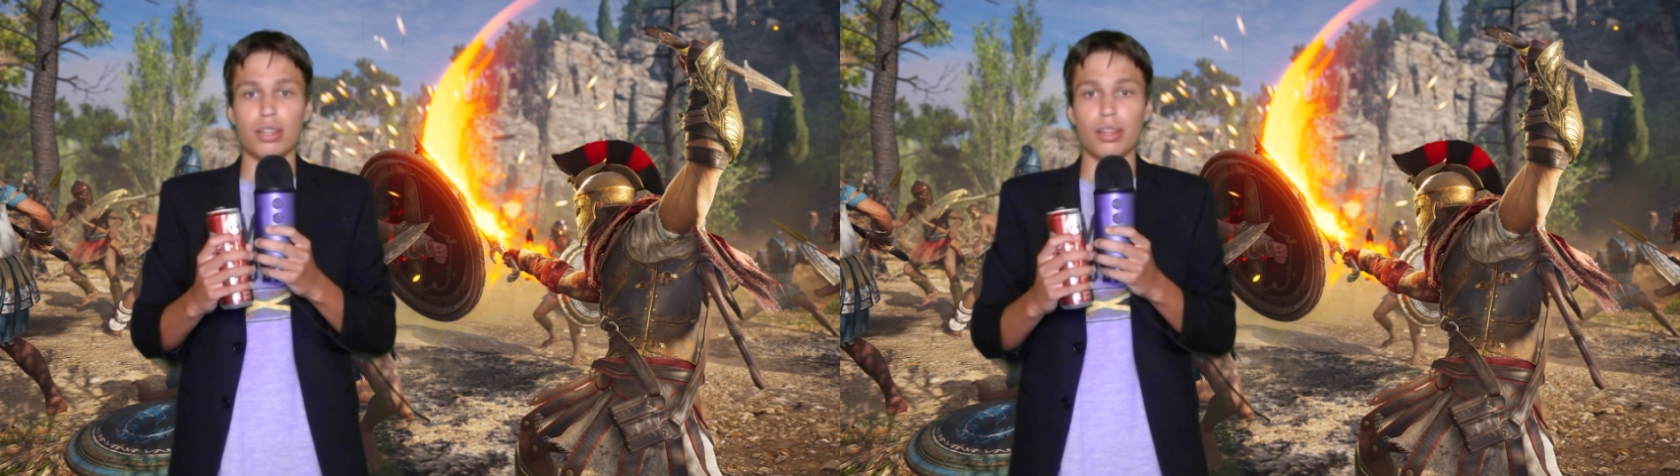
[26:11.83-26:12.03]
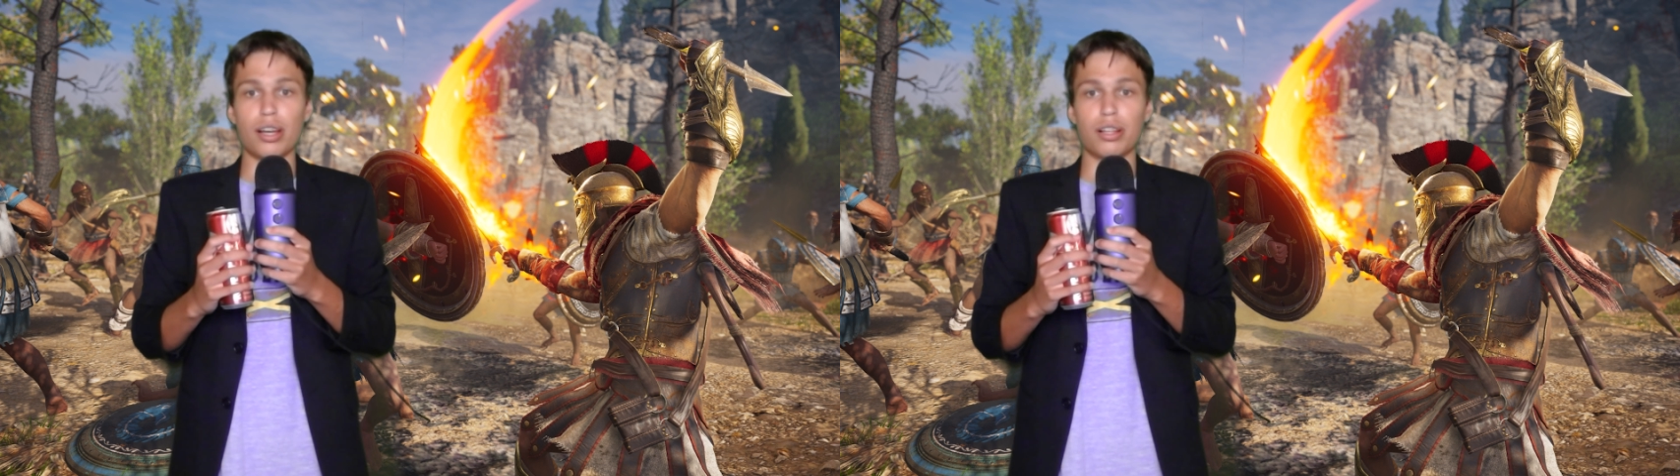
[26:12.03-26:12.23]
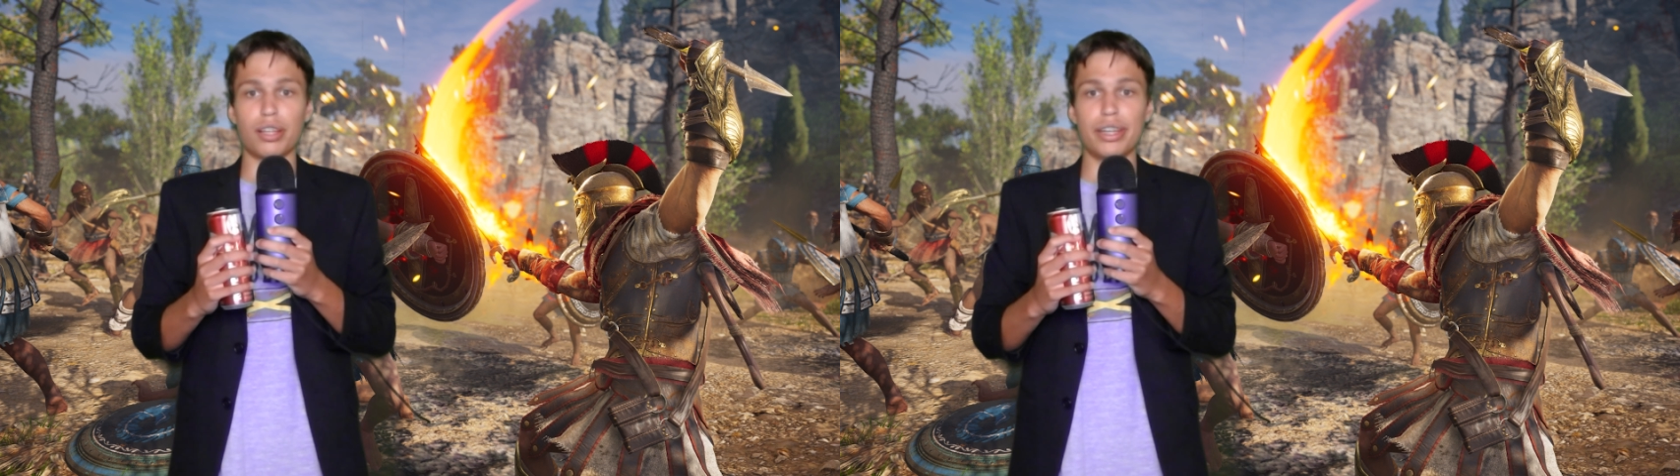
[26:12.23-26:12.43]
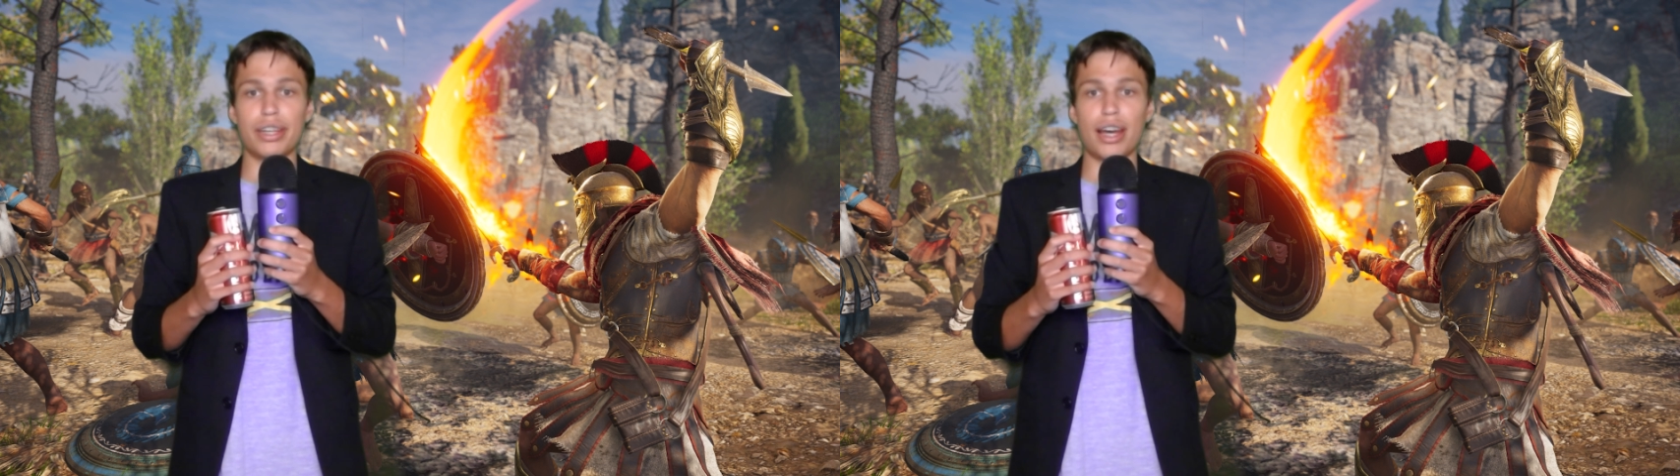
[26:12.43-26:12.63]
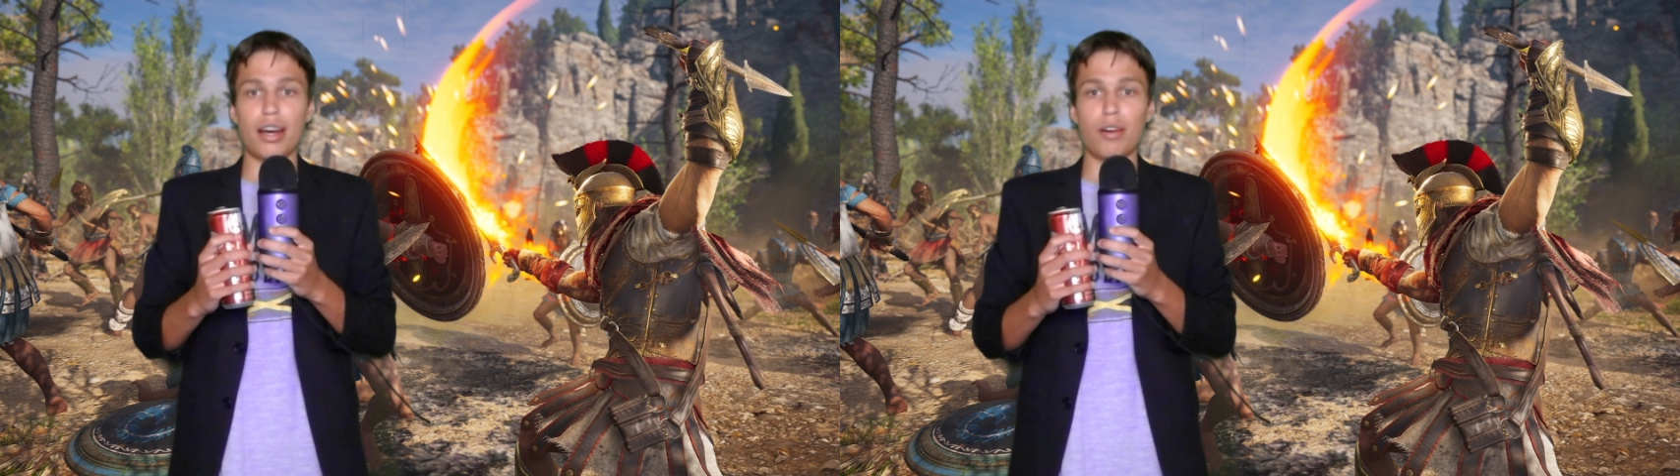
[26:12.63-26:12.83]
Luckily,
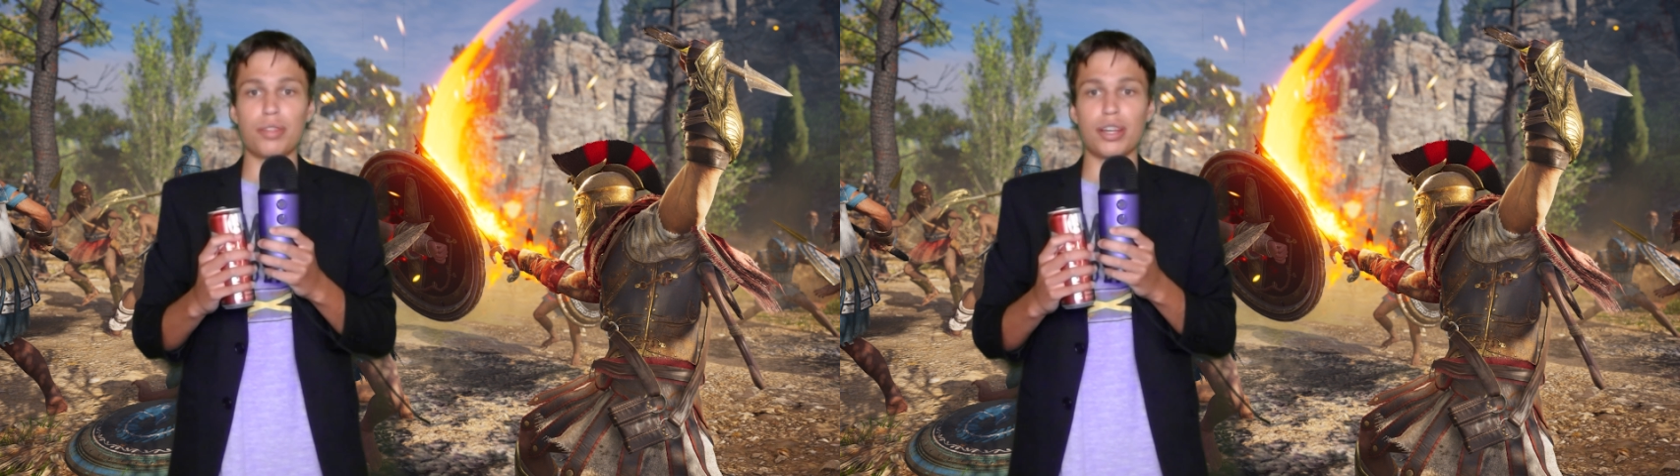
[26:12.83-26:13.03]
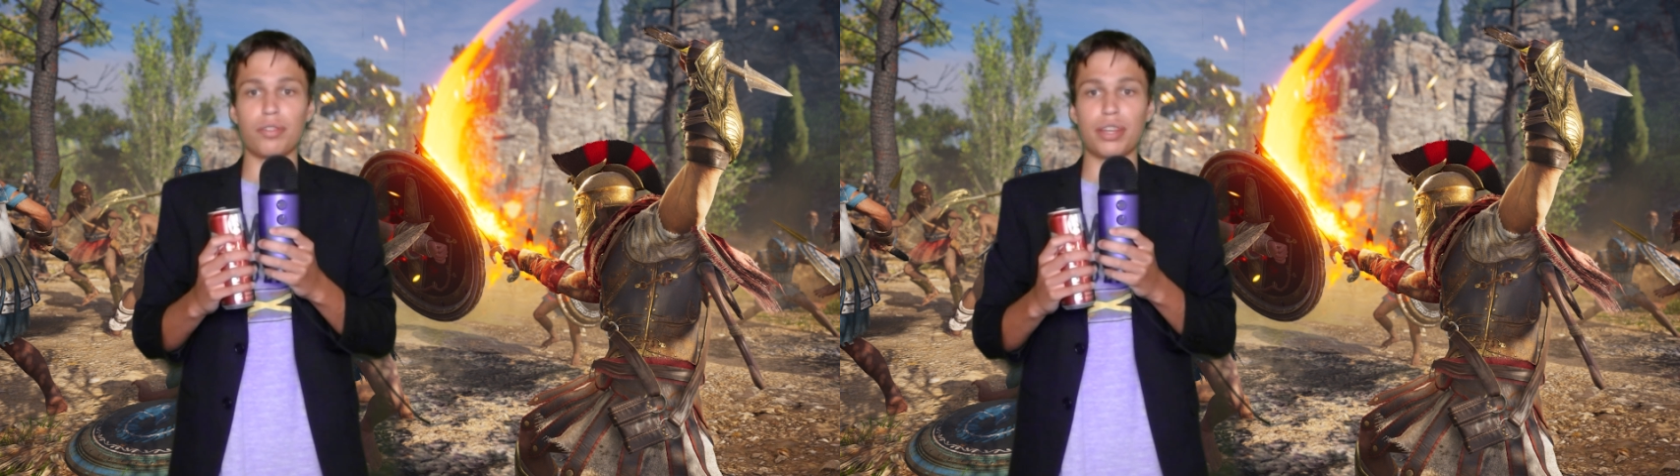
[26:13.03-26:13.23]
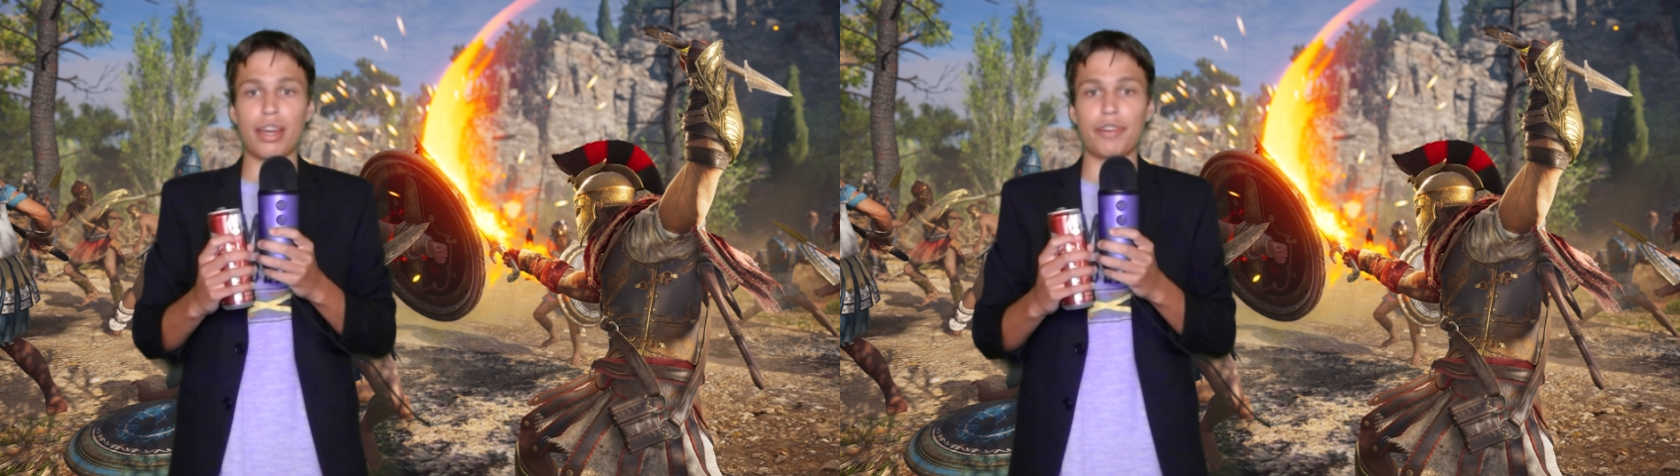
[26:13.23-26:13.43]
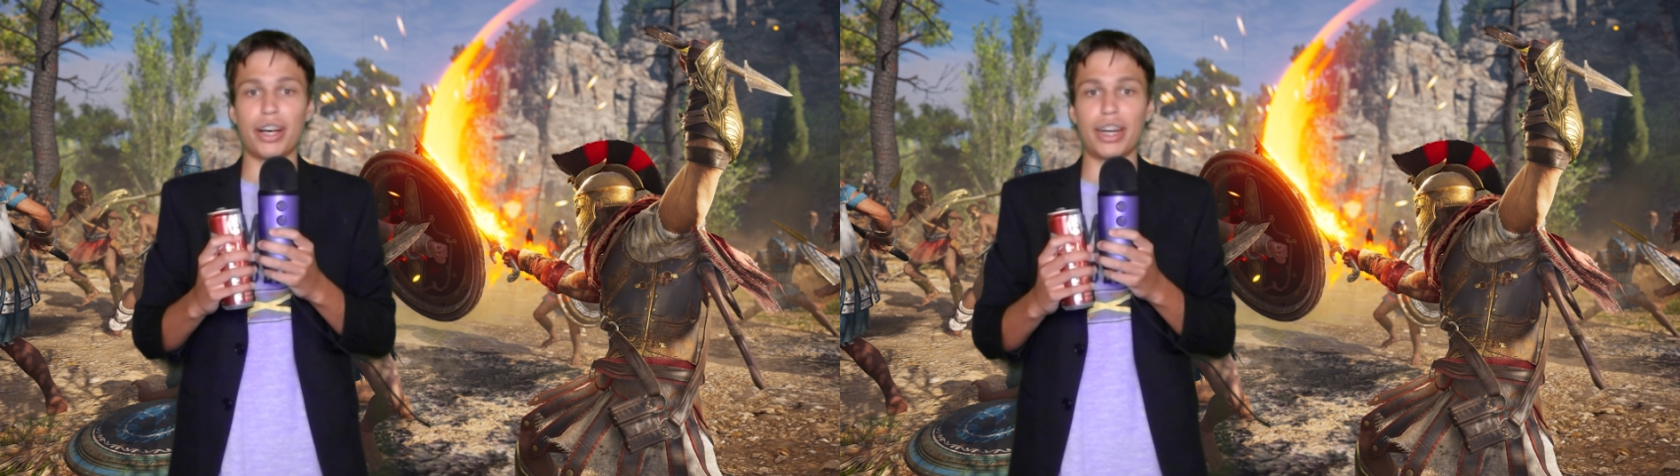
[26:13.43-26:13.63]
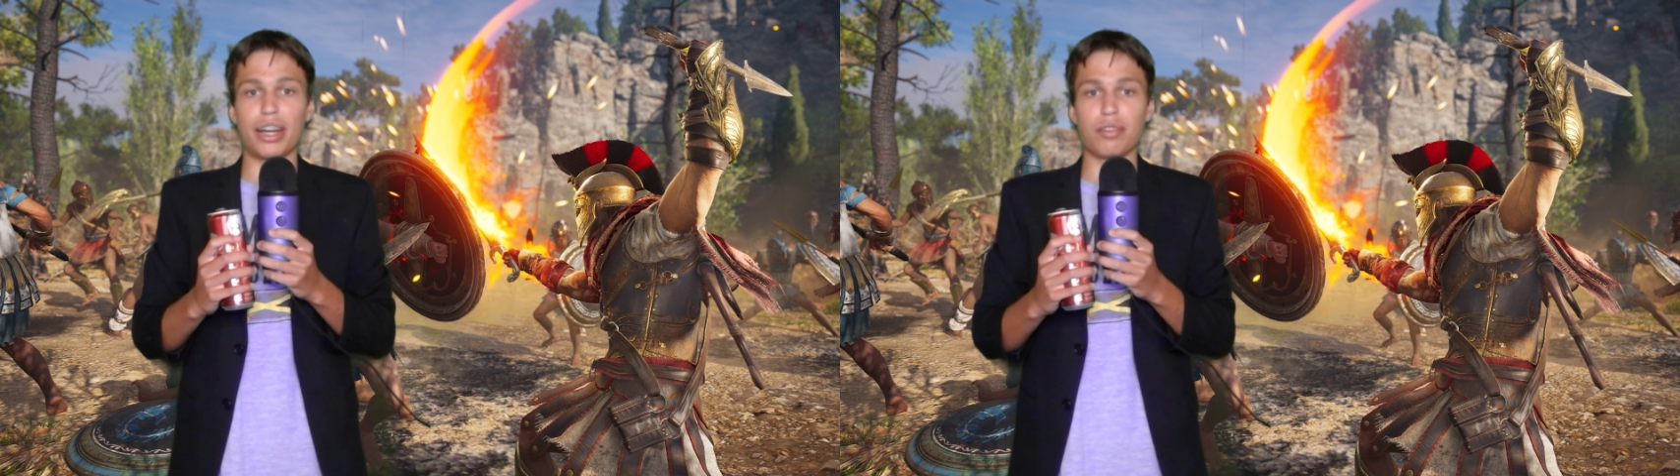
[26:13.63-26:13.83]
now they only have
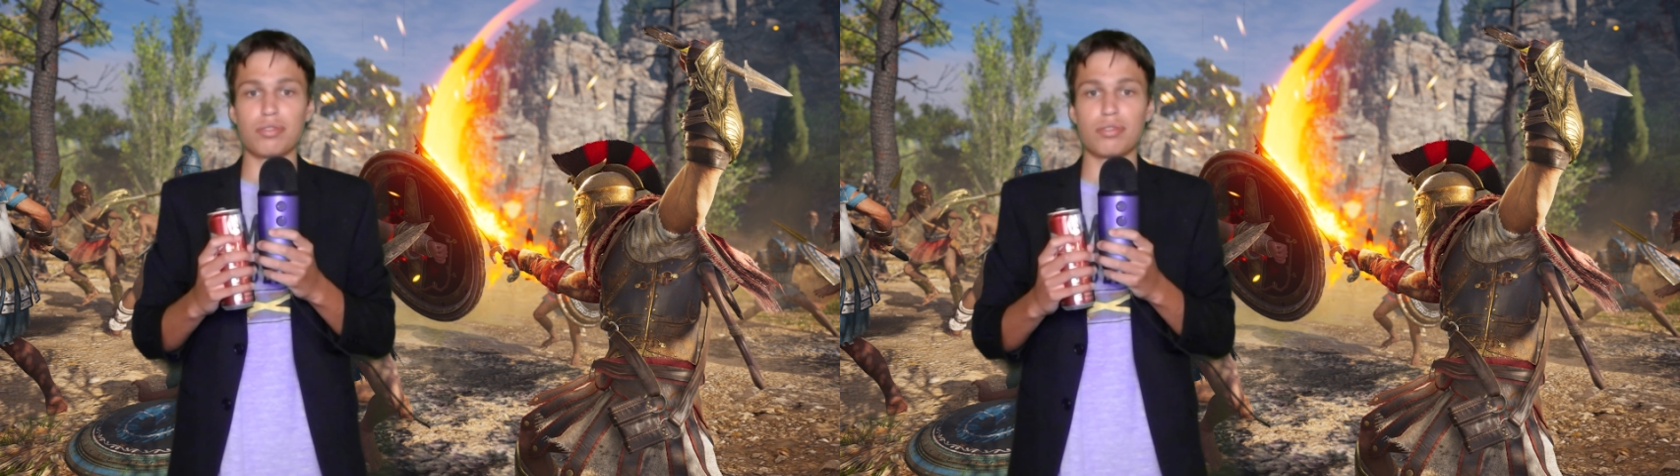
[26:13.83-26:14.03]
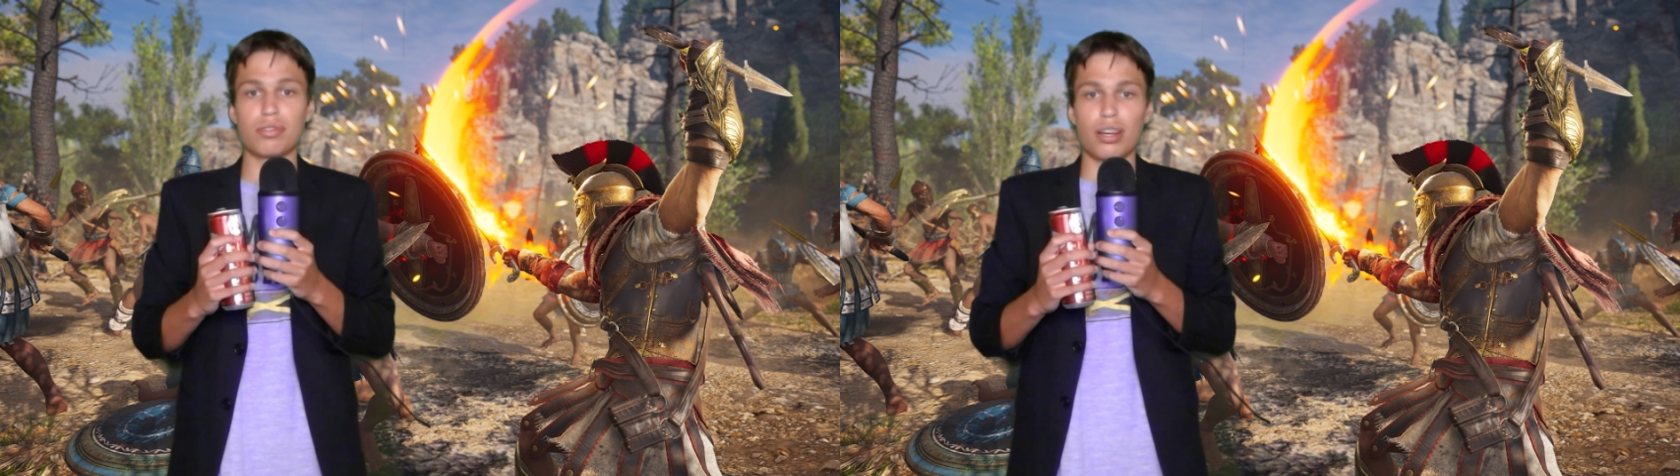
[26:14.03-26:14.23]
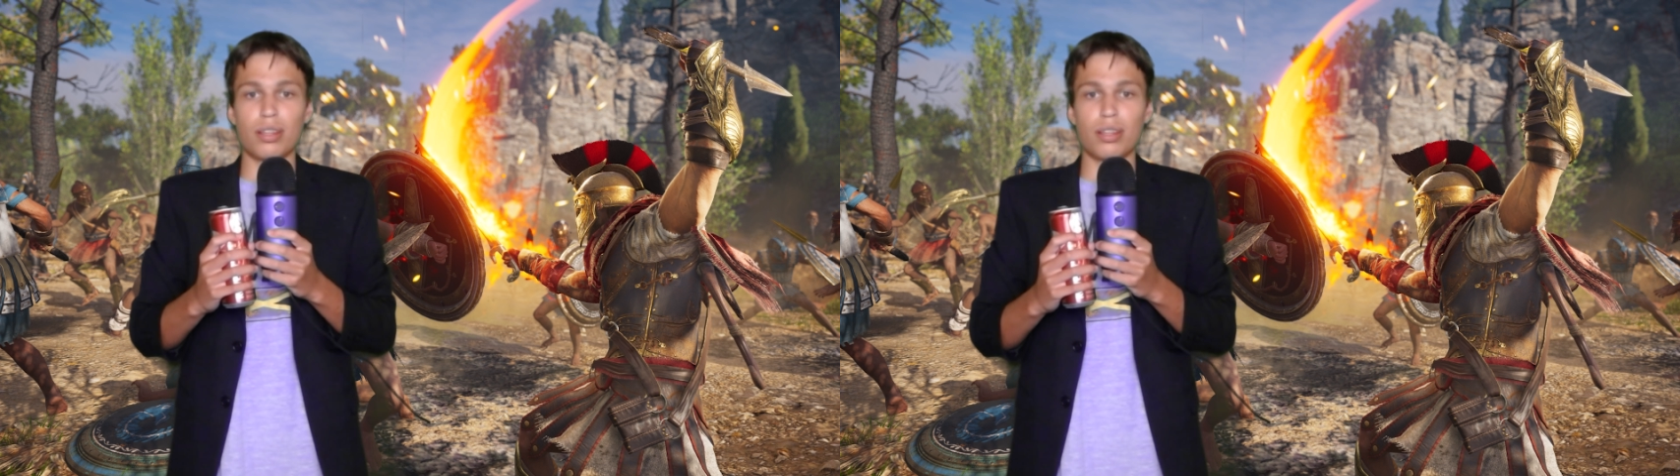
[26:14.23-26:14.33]
hideouts.